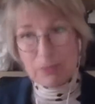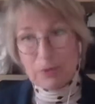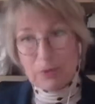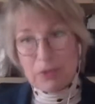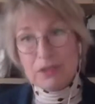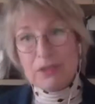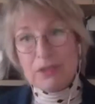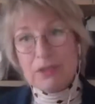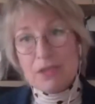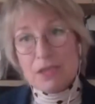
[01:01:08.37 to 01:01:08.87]

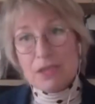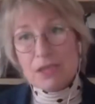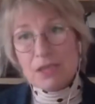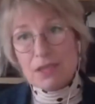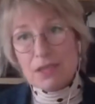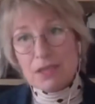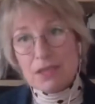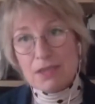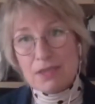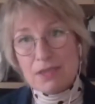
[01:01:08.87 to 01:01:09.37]

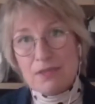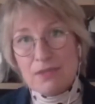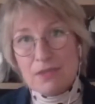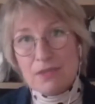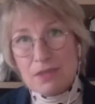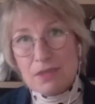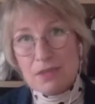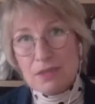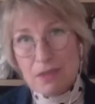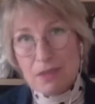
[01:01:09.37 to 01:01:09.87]
Previously,
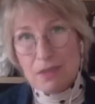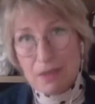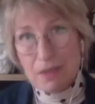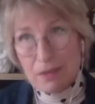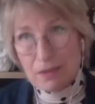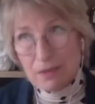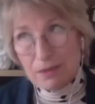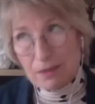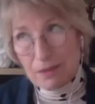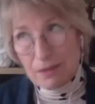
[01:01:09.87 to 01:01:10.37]
I
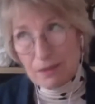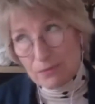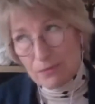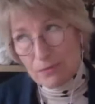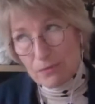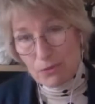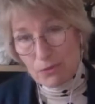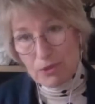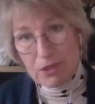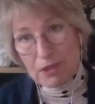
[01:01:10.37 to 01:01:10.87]
felt
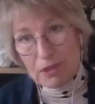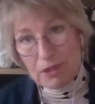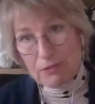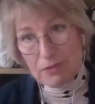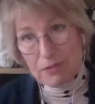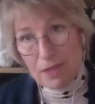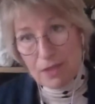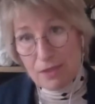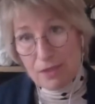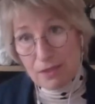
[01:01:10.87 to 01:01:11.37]
that
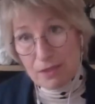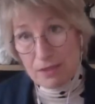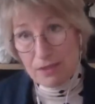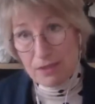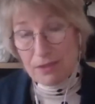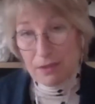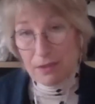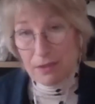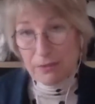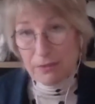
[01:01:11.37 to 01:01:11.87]

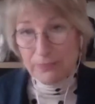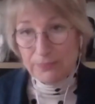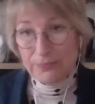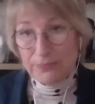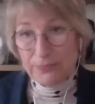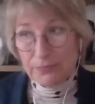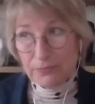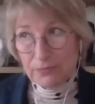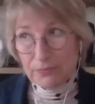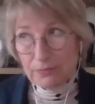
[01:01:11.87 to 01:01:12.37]

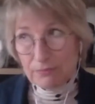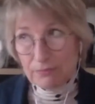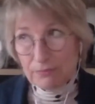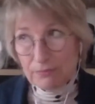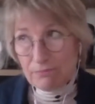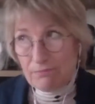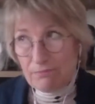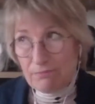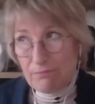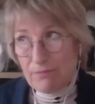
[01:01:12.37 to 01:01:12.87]
it was
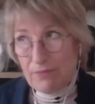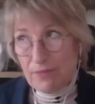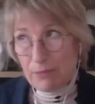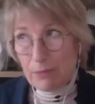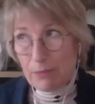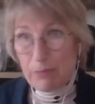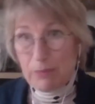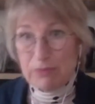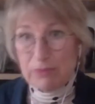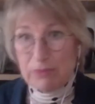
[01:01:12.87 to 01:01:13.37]
done
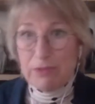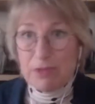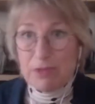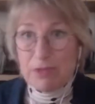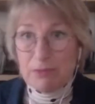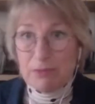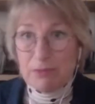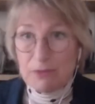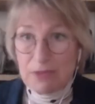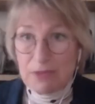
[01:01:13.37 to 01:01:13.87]
just from
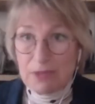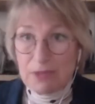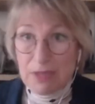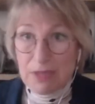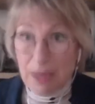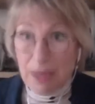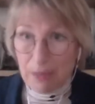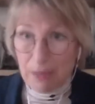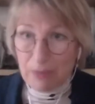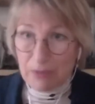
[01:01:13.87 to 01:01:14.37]
time to
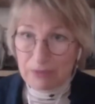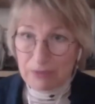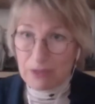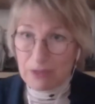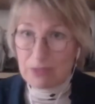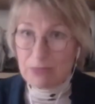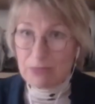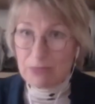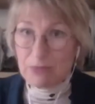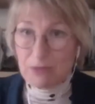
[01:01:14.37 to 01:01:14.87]
time.
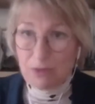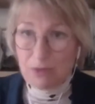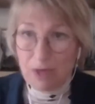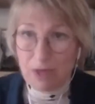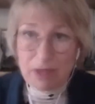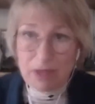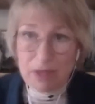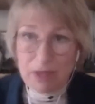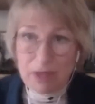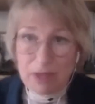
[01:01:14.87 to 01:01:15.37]

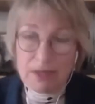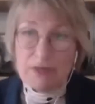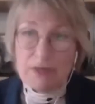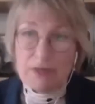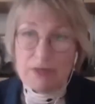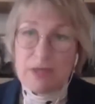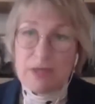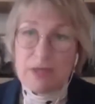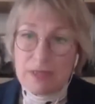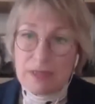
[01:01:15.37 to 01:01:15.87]

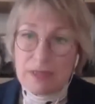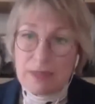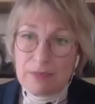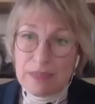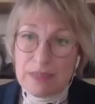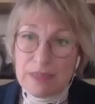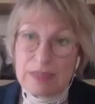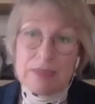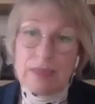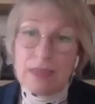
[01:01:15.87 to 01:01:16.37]
There
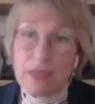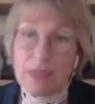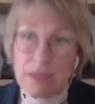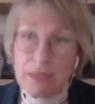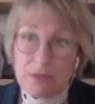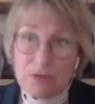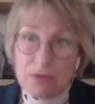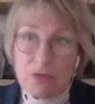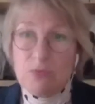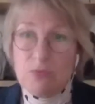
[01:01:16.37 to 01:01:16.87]
was no
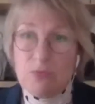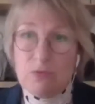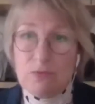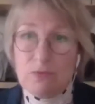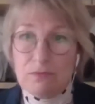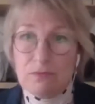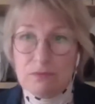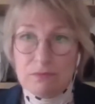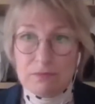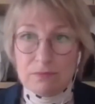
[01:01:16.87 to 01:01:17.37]

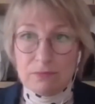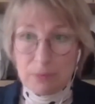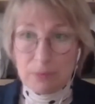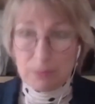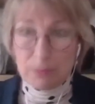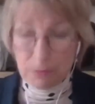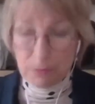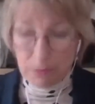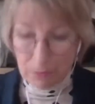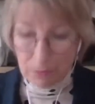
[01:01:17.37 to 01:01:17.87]
strategy
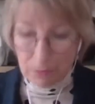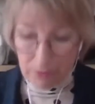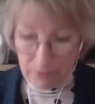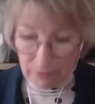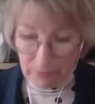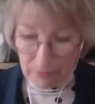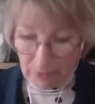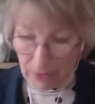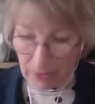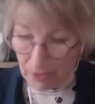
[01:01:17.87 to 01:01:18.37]

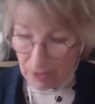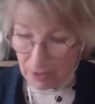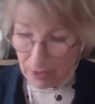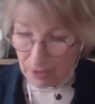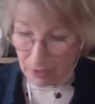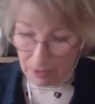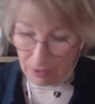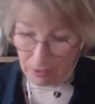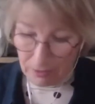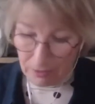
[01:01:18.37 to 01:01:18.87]

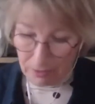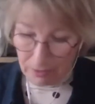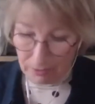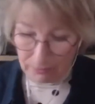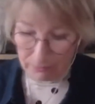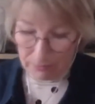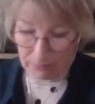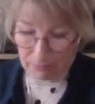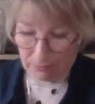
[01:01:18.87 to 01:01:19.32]
behind.